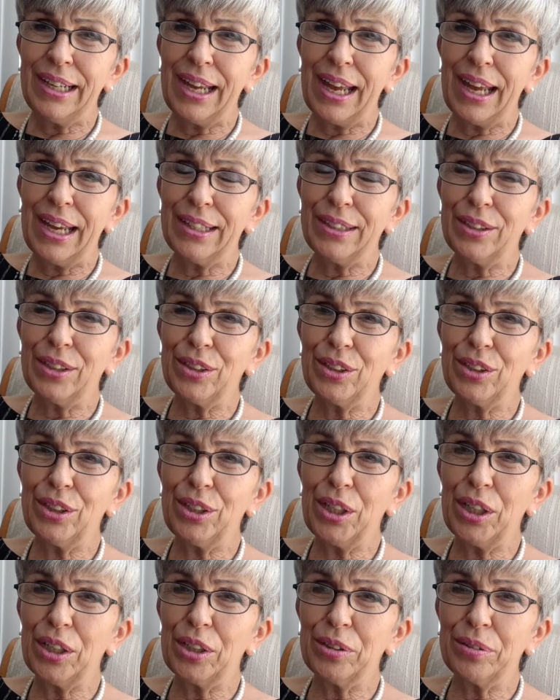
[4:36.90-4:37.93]
And
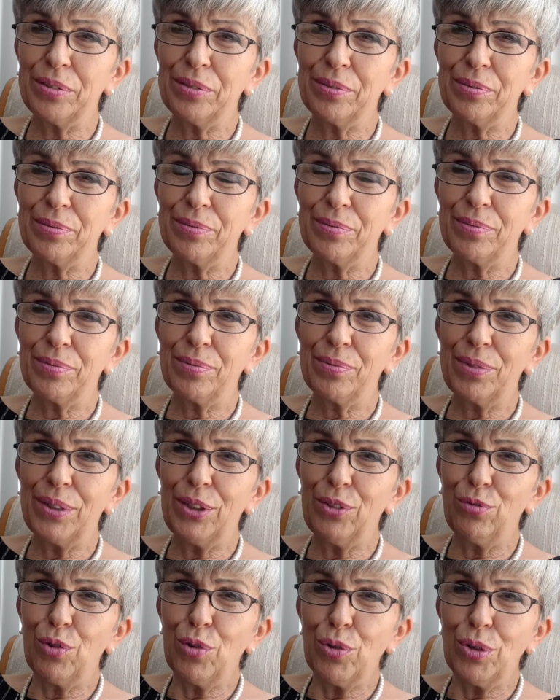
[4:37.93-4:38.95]
the
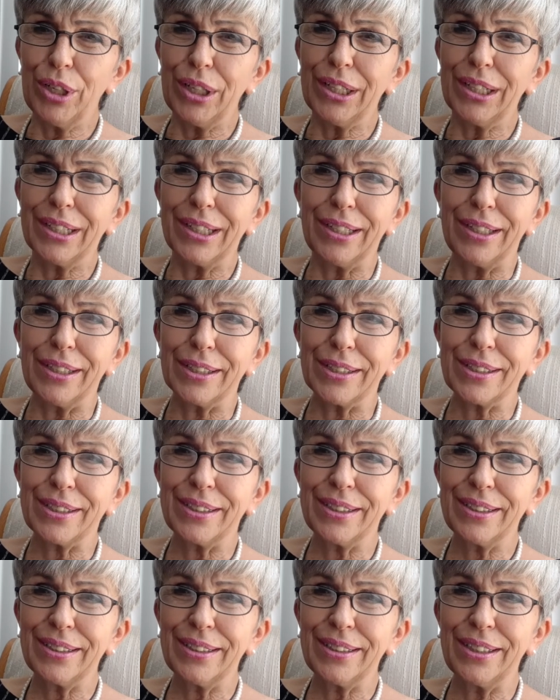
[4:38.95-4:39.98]
ruling class,
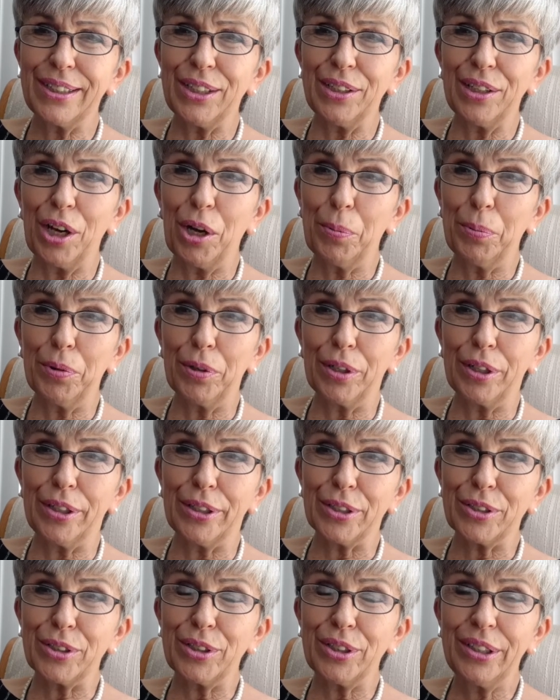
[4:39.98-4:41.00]
the upper
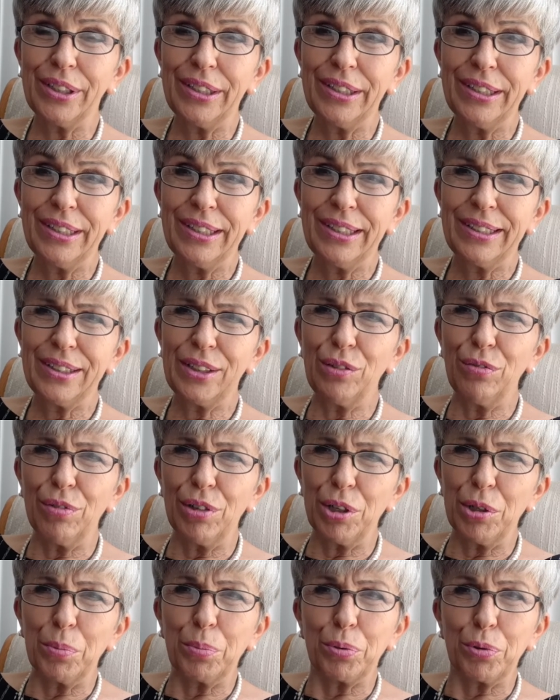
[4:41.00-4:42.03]
class, didn't
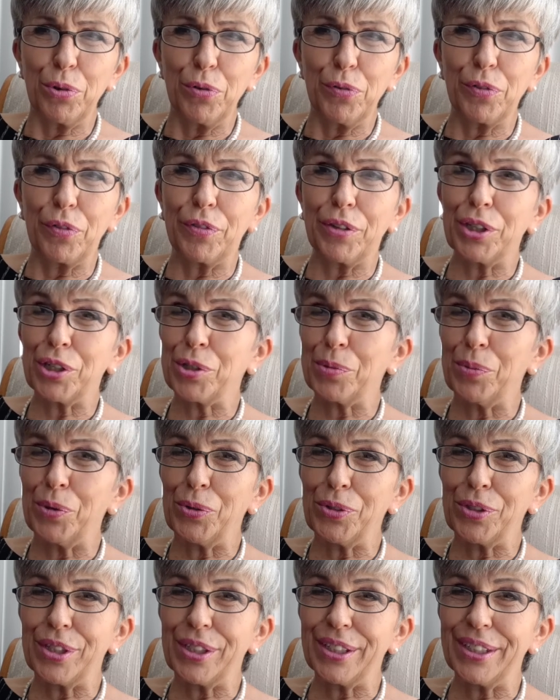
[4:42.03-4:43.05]
really approve of this
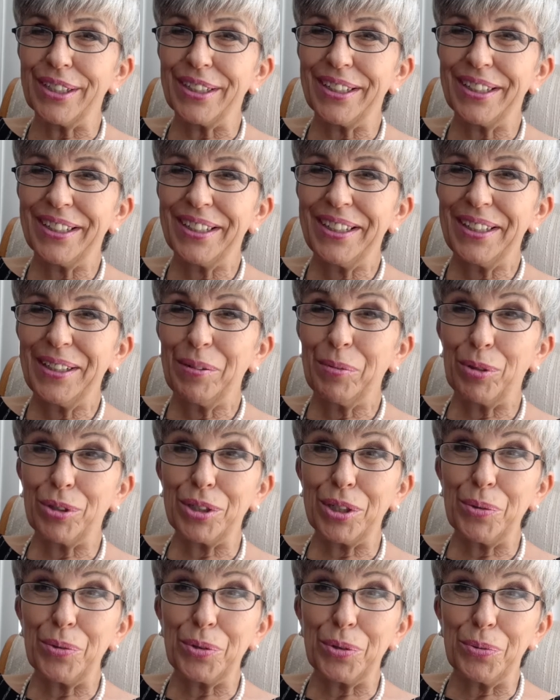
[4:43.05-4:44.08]
music because
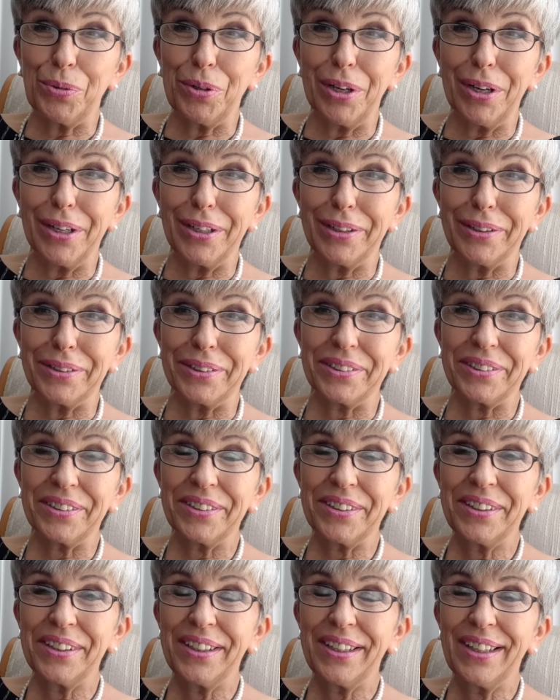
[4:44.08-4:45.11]
it was wild
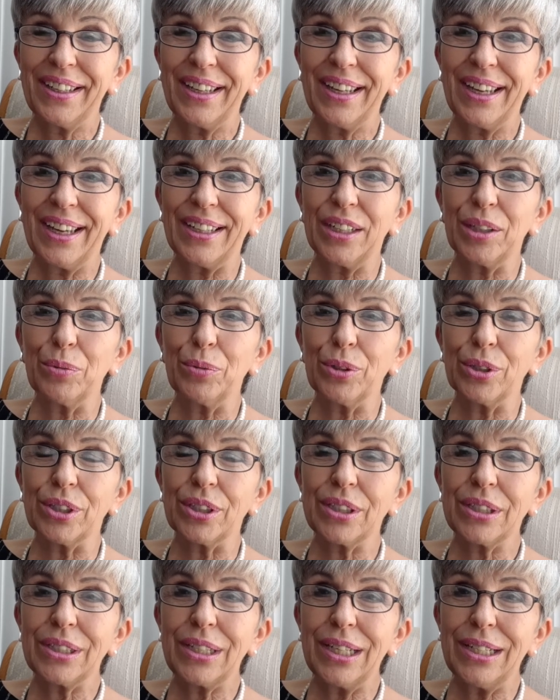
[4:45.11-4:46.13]
and it
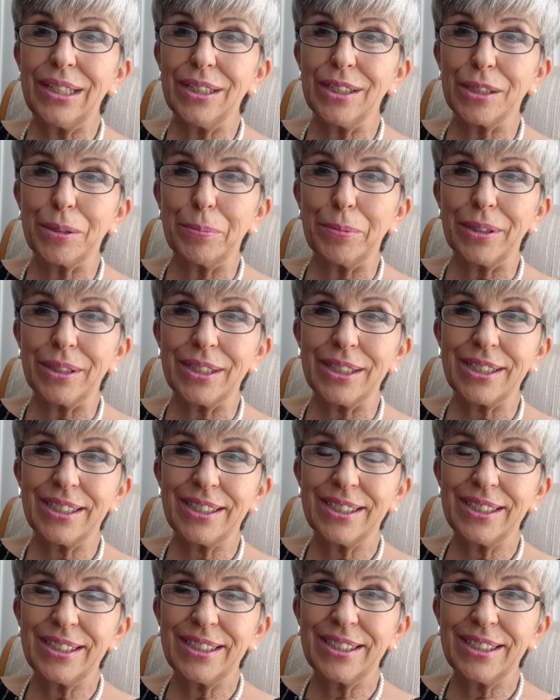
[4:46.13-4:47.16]
was intimate
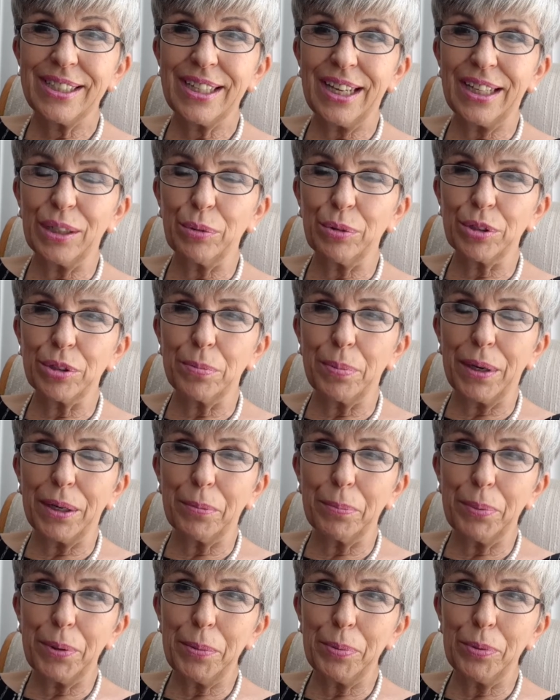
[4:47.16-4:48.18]
and it was about
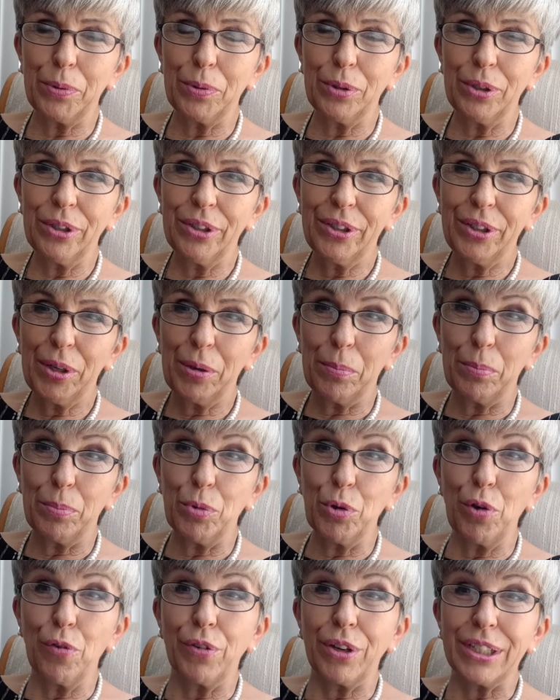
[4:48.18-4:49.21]
people
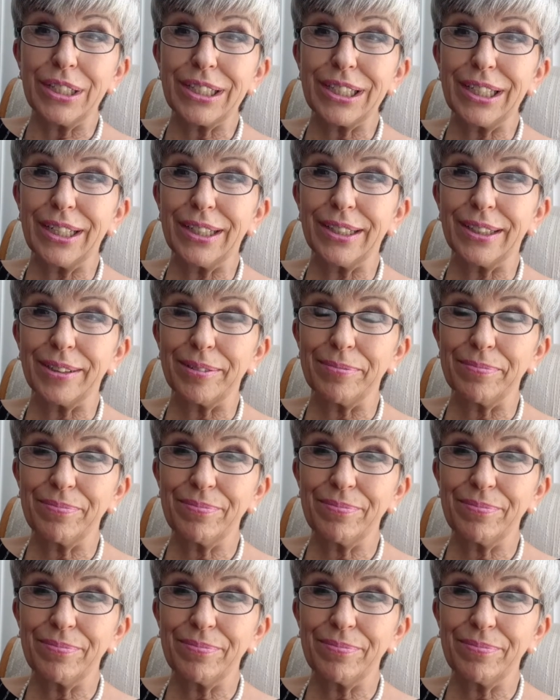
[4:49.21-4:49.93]
moving together.